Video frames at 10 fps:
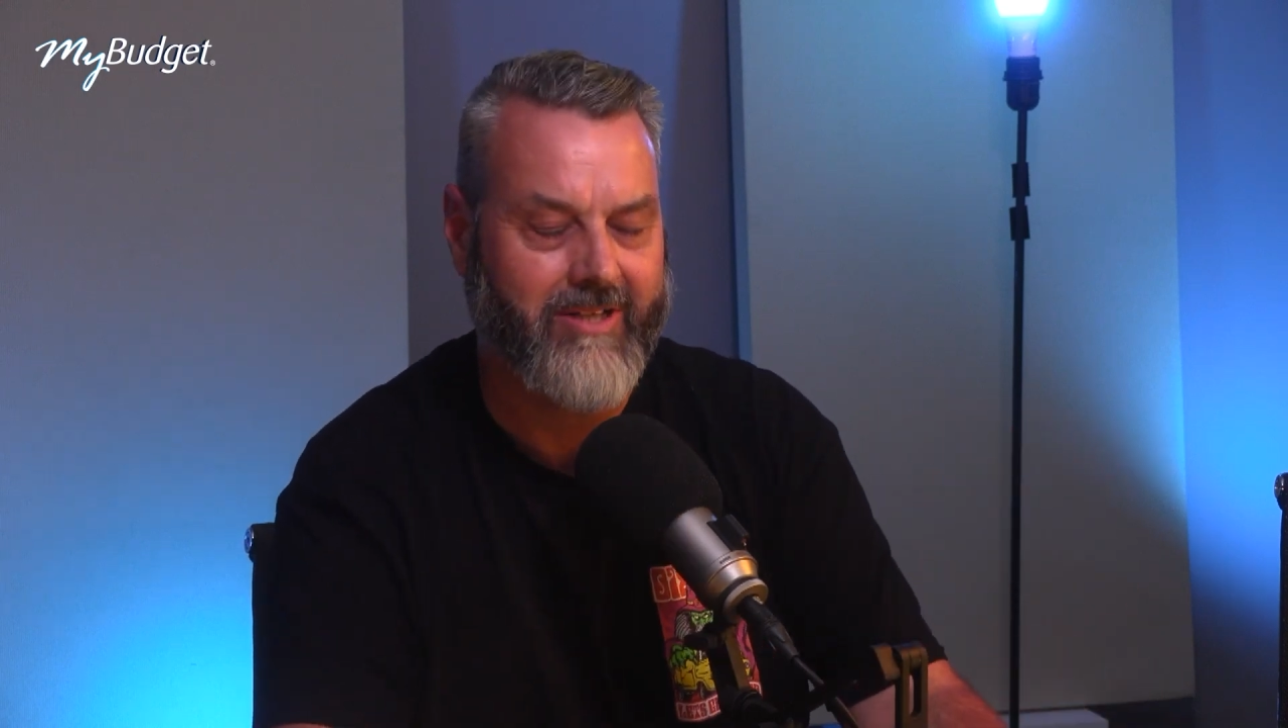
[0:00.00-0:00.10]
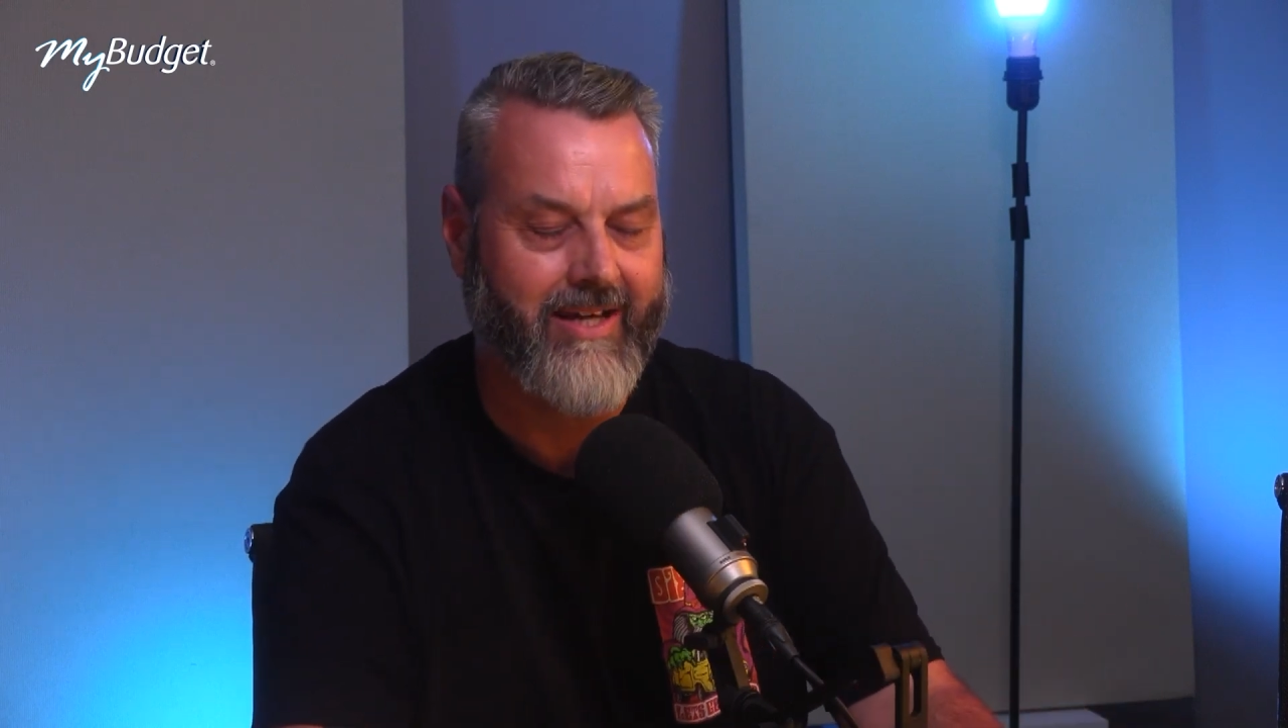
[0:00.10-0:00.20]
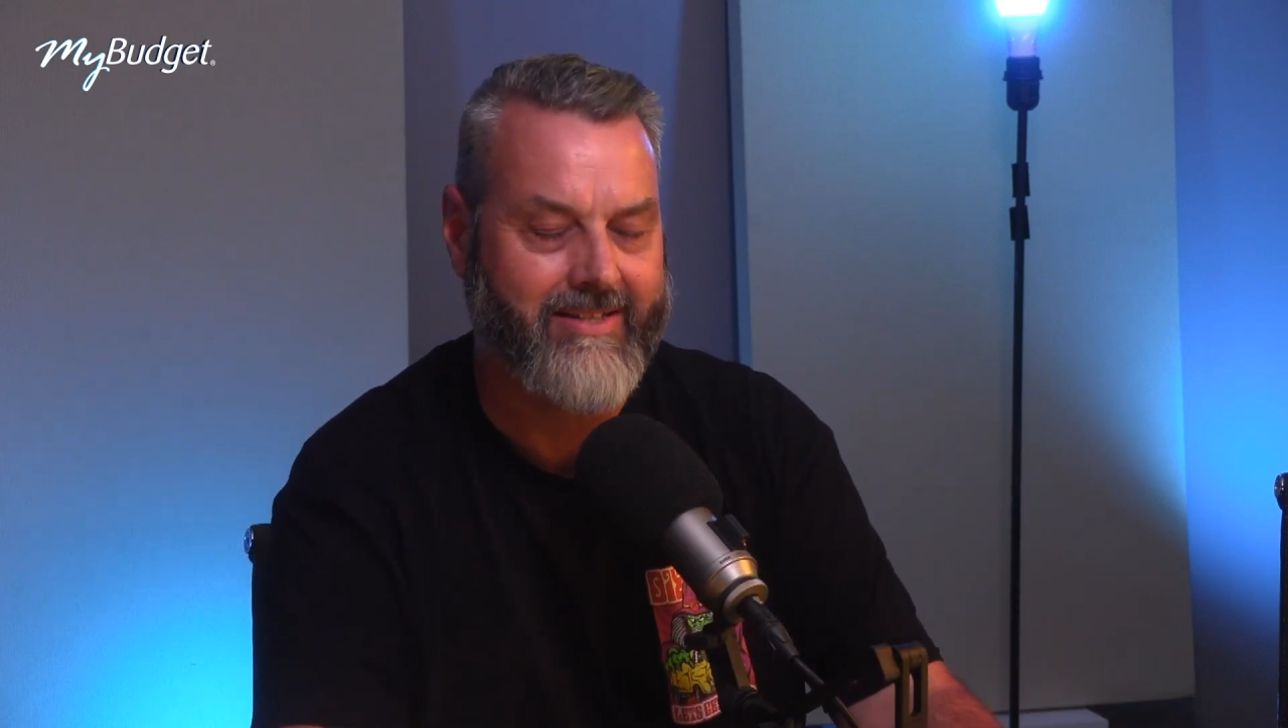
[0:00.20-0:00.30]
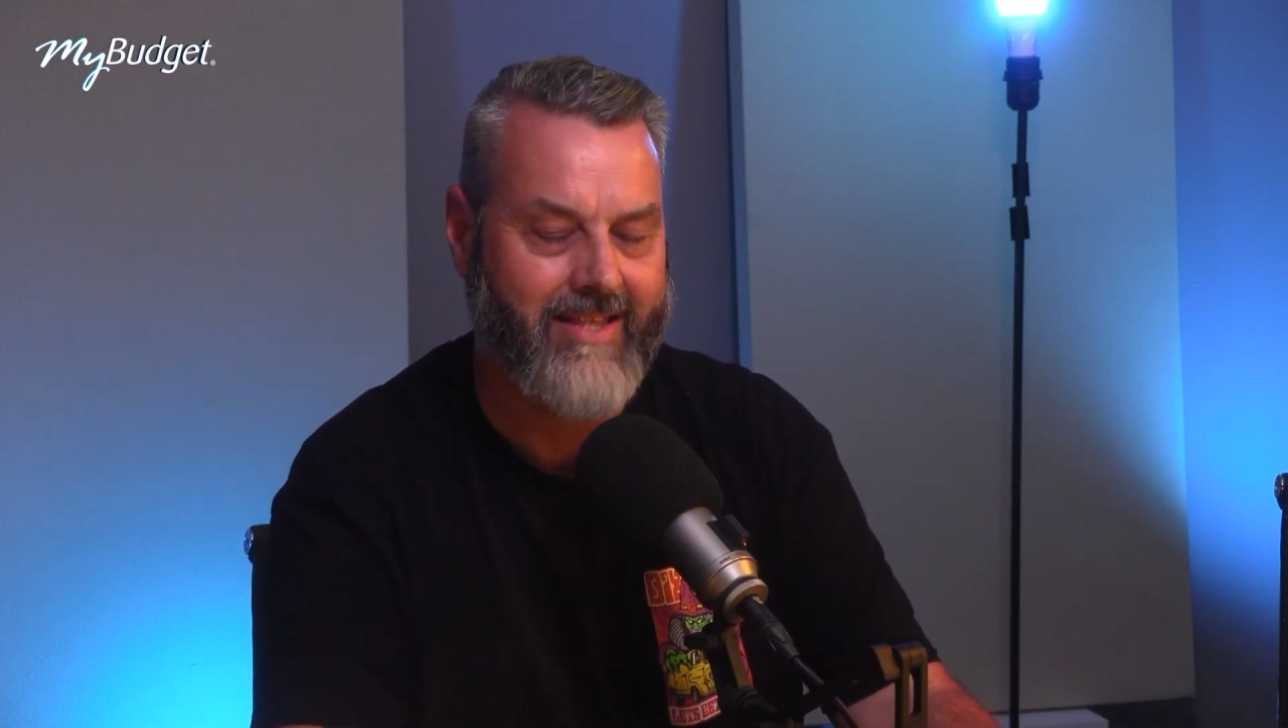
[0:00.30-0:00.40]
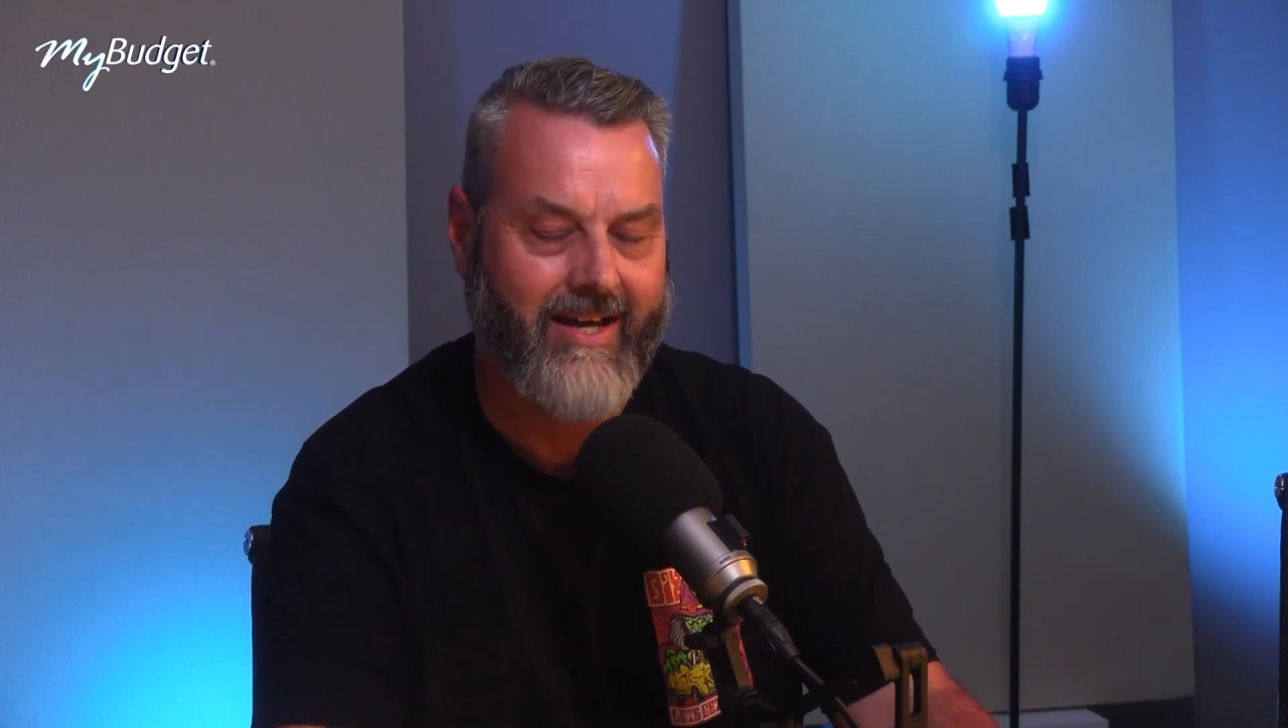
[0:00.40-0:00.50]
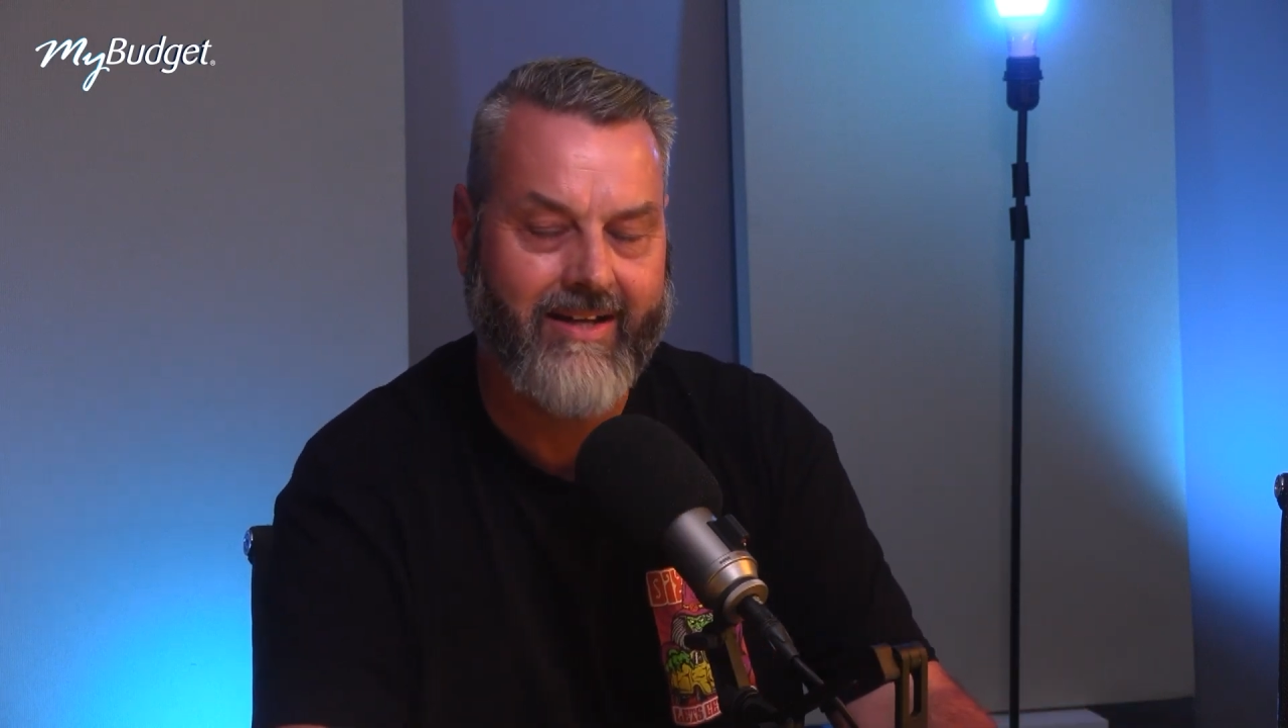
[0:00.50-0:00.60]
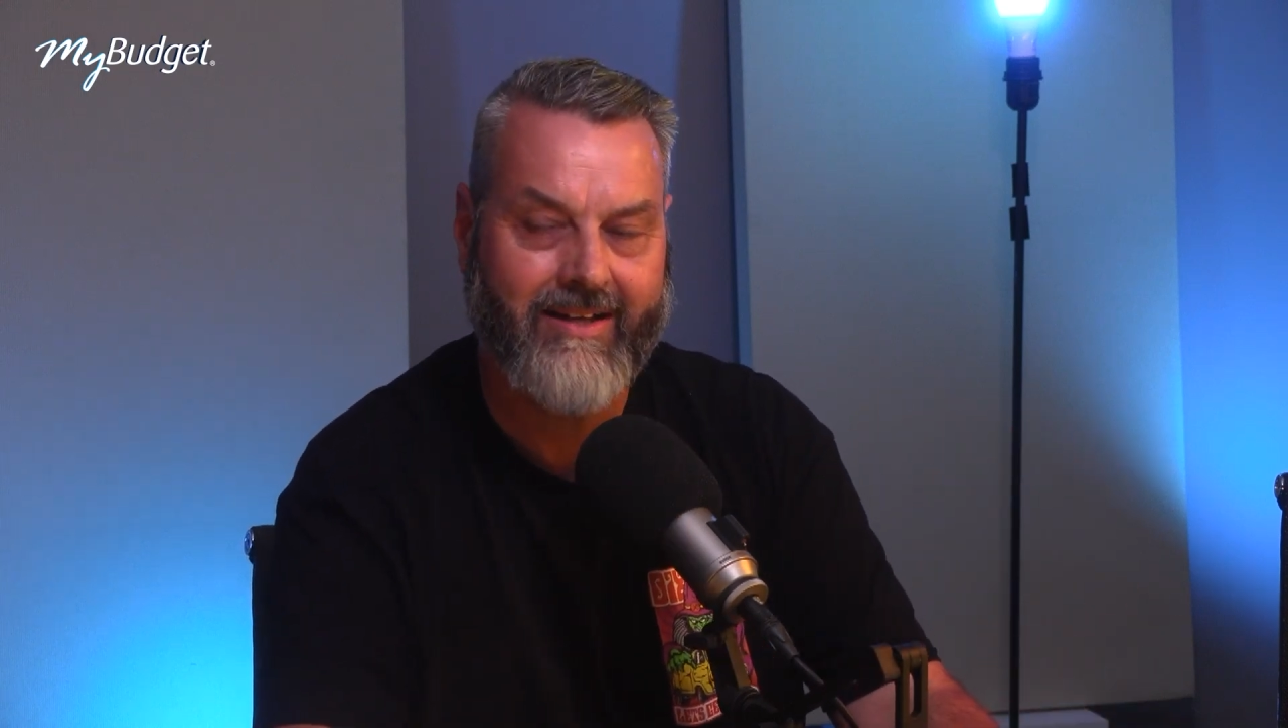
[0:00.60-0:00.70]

has that.